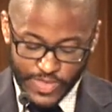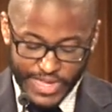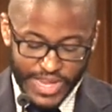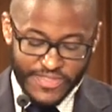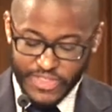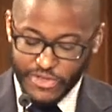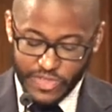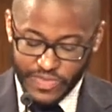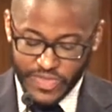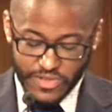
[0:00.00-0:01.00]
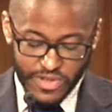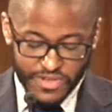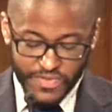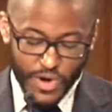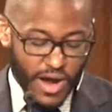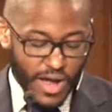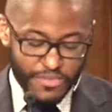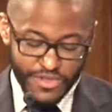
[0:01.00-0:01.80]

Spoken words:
looking at this list of crimes: